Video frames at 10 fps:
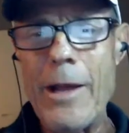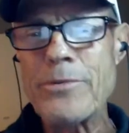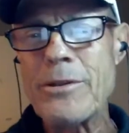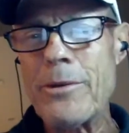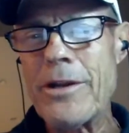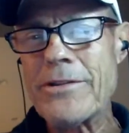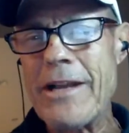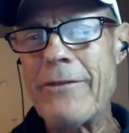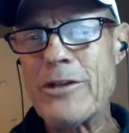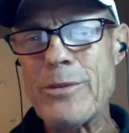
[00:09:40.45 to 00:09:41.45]
Help someone else
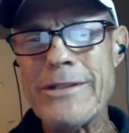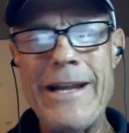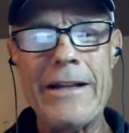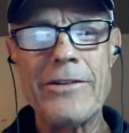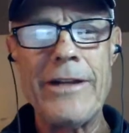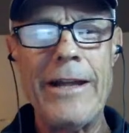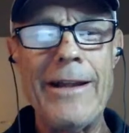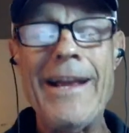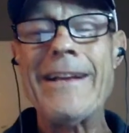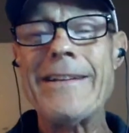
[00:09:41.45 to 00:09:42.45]
have a spectacular day.